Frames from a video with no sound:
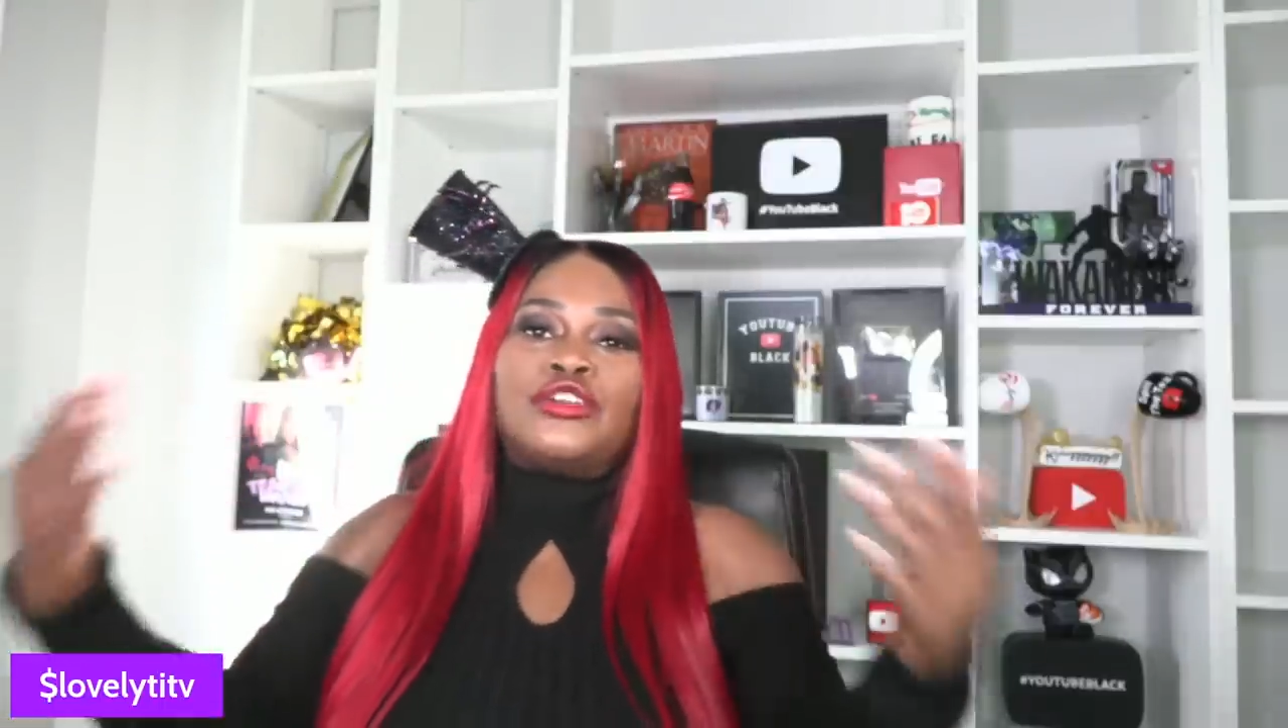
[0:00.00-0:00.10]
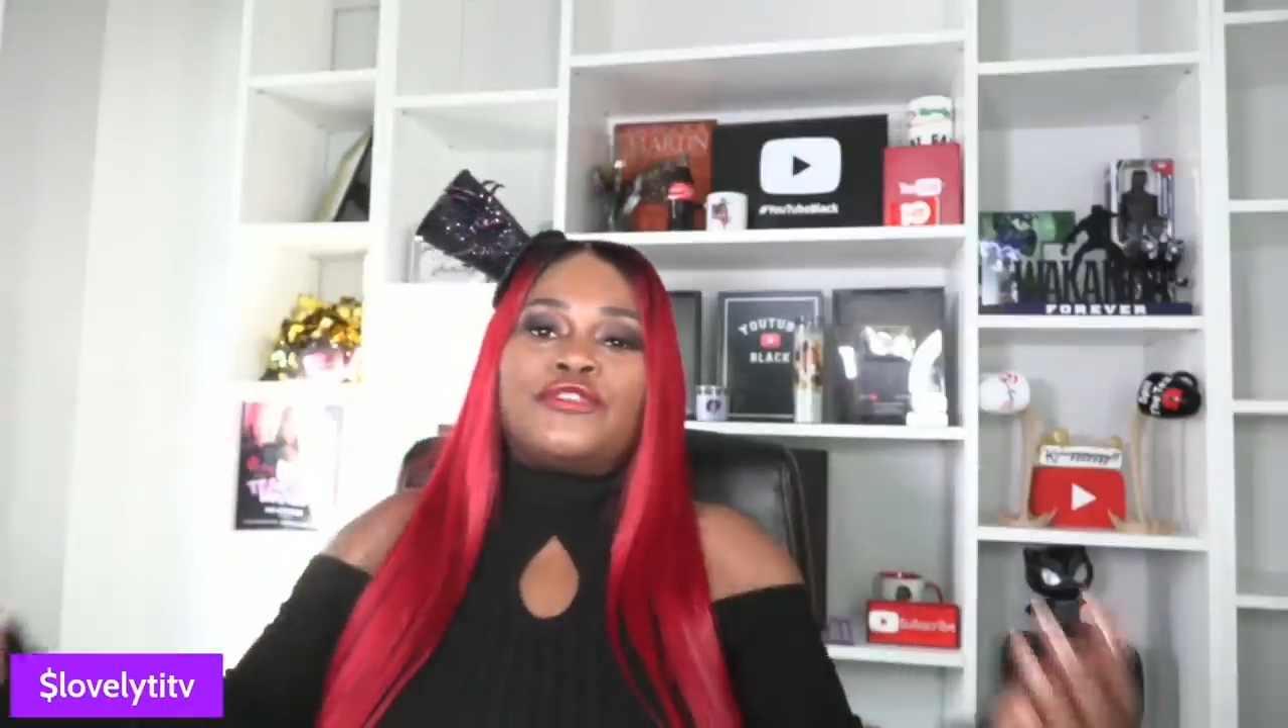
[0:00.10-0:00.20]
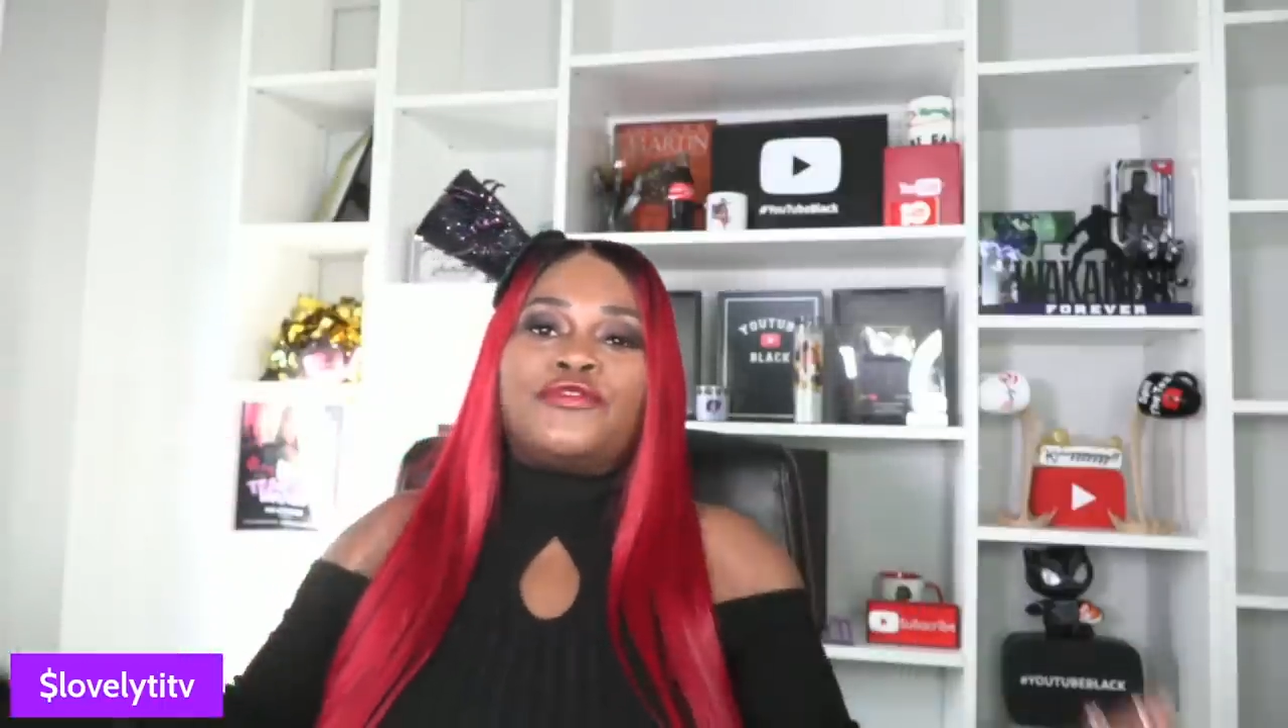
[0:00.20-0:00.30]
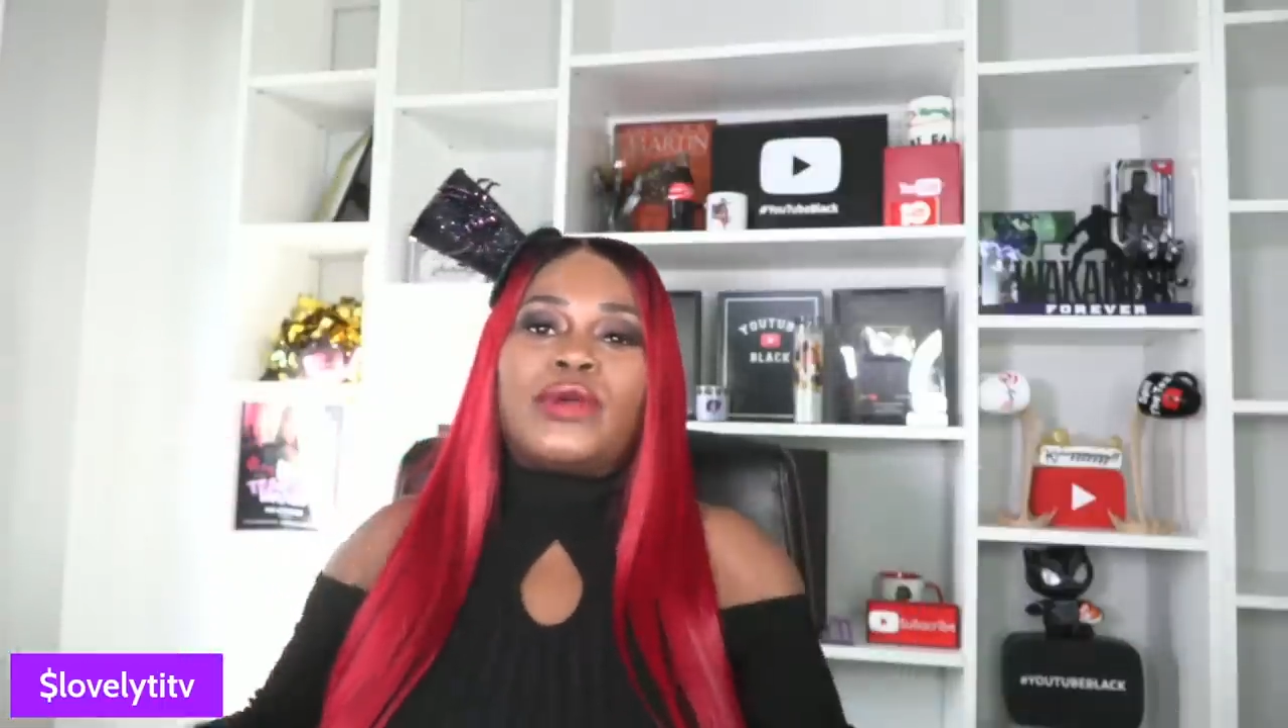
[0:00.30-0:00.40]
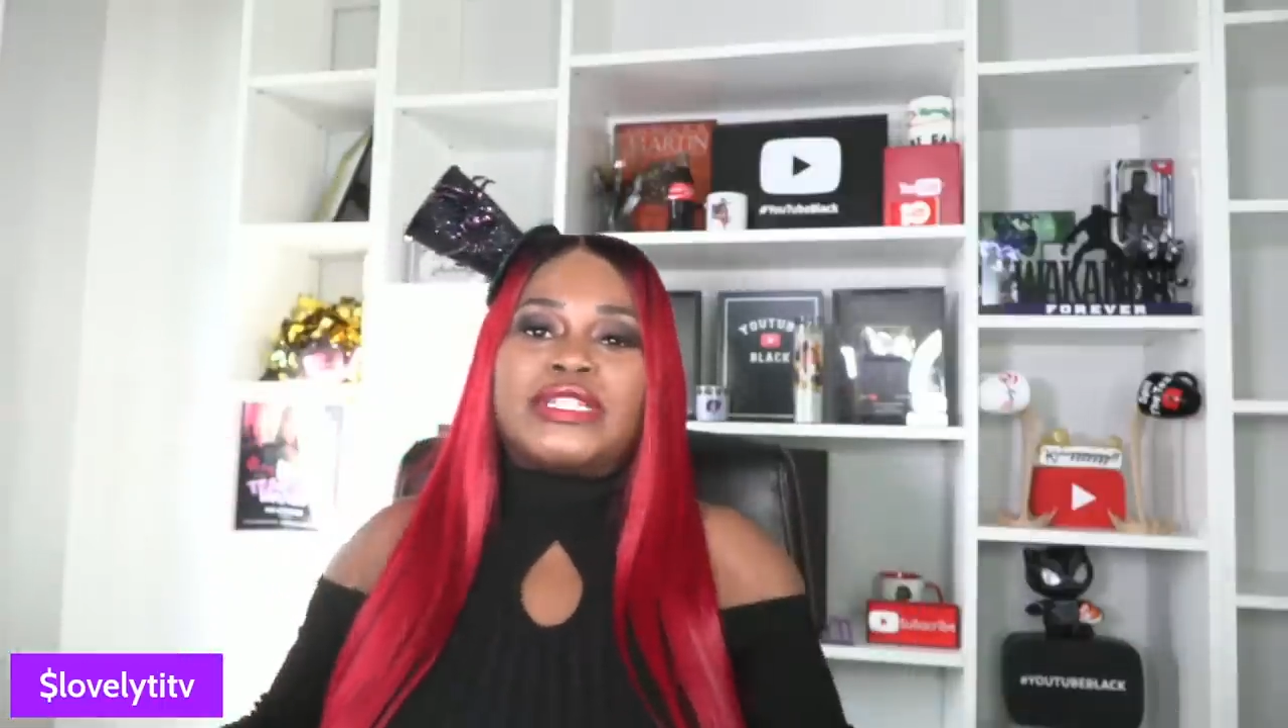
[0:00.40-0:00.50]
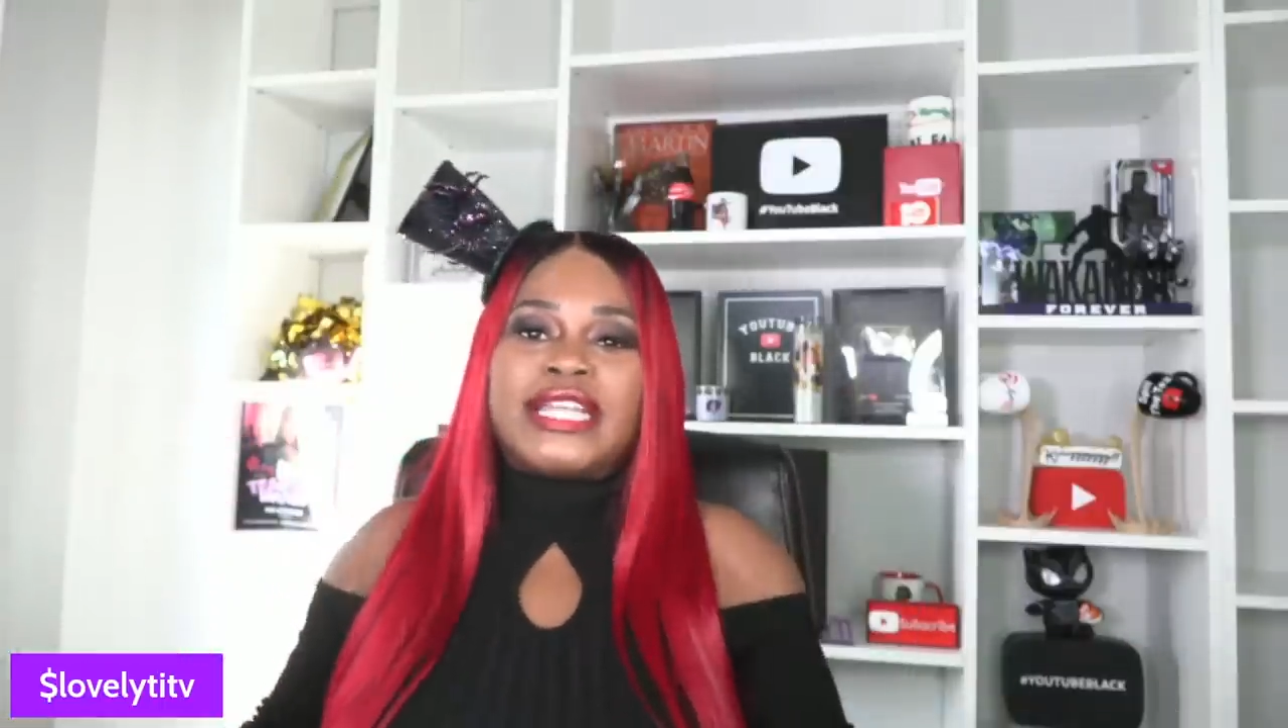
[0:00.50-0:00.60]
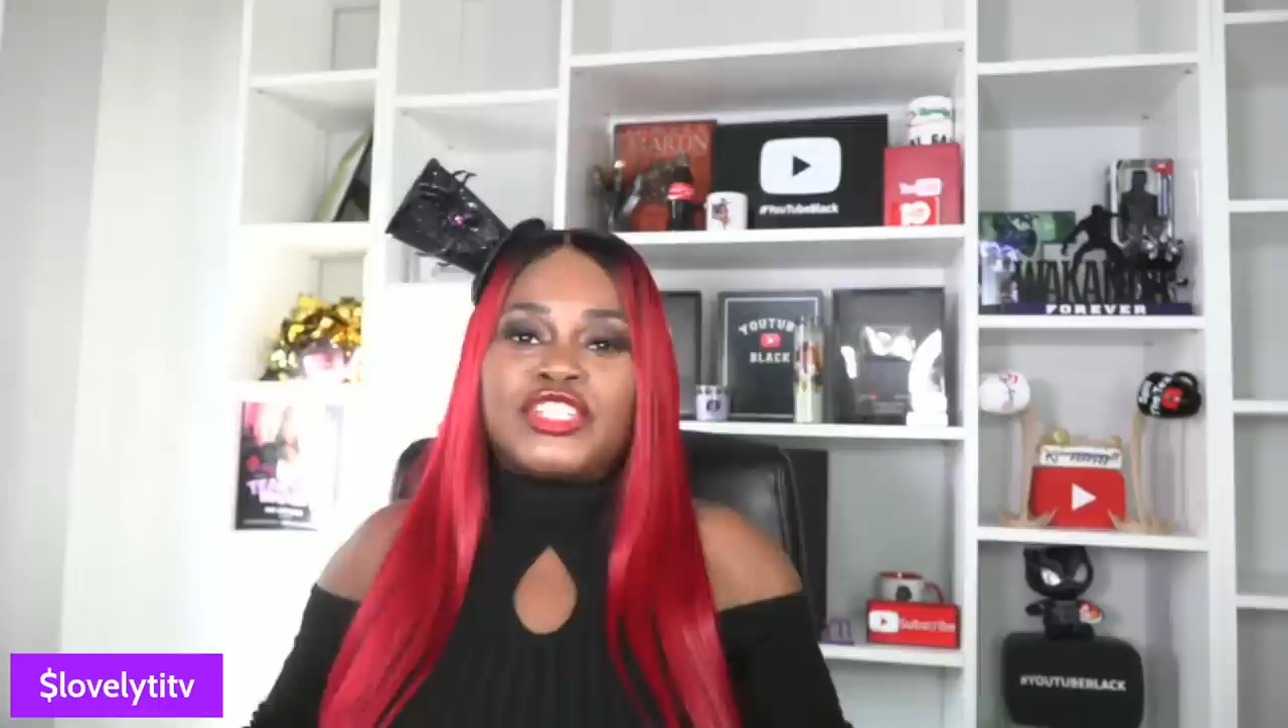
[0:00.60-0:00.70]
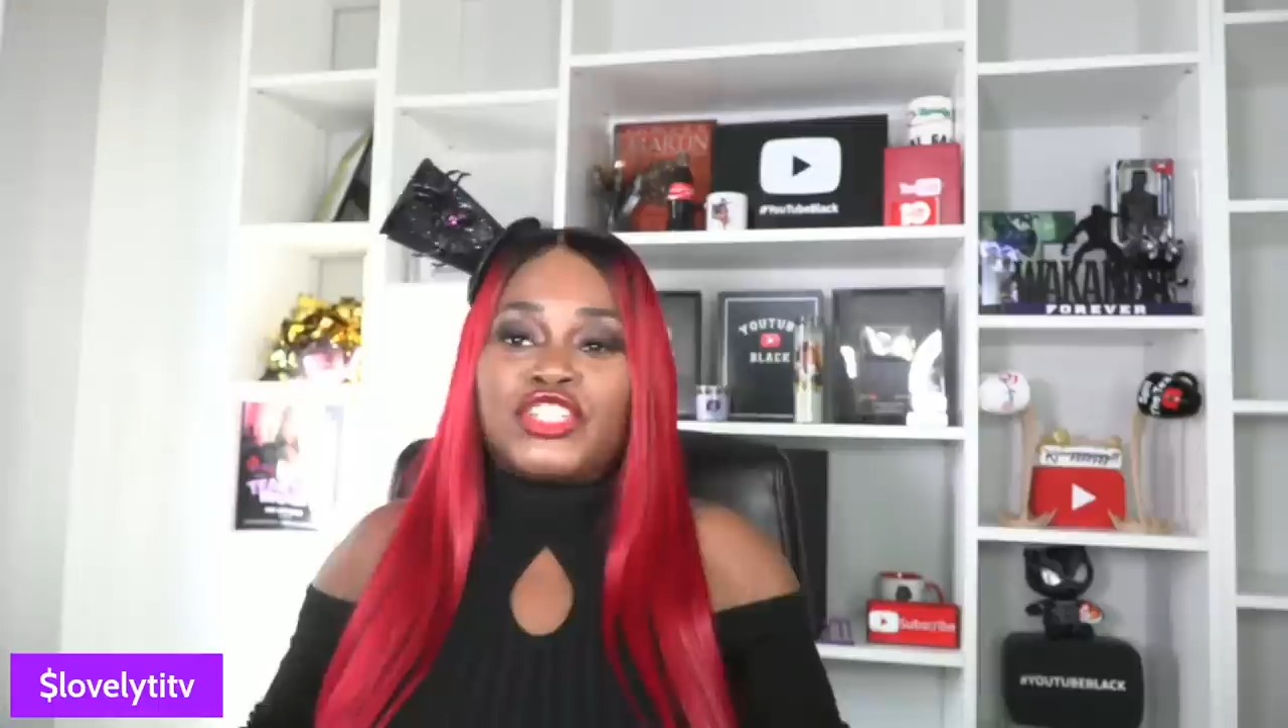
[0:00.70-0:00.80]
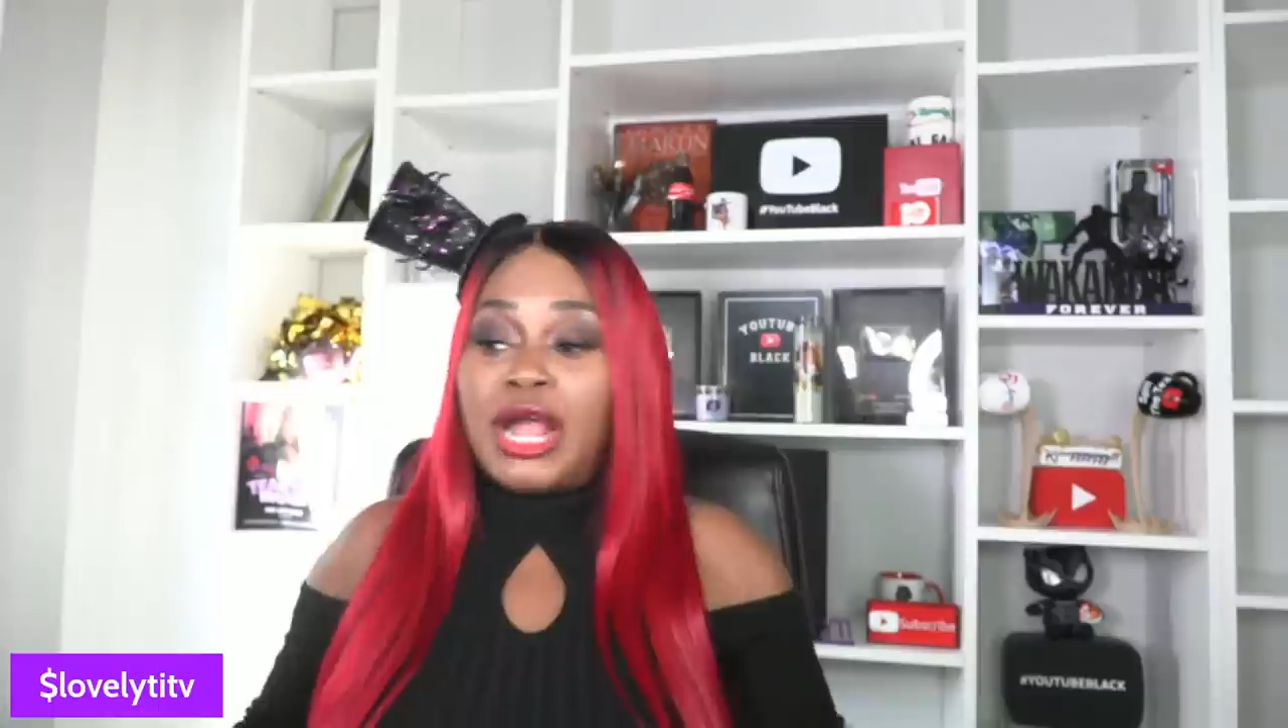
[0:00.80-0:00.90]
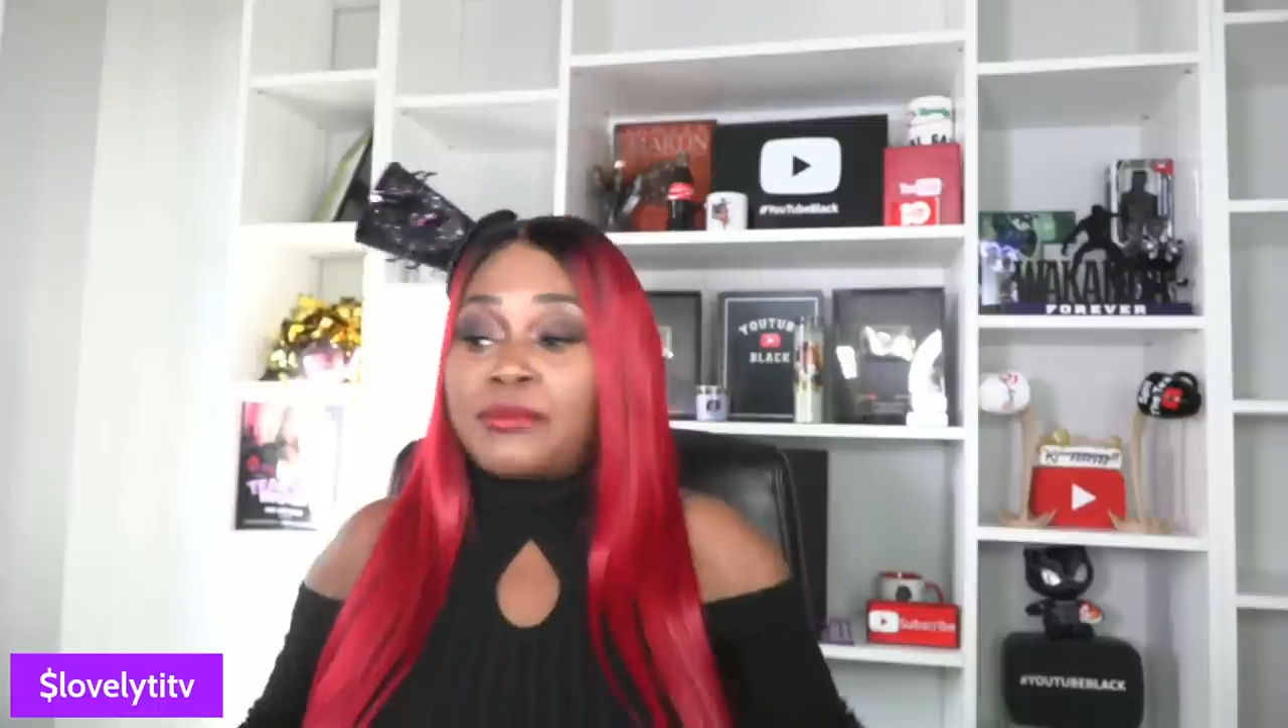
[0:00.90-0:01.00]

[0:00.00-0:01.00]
looking for attention.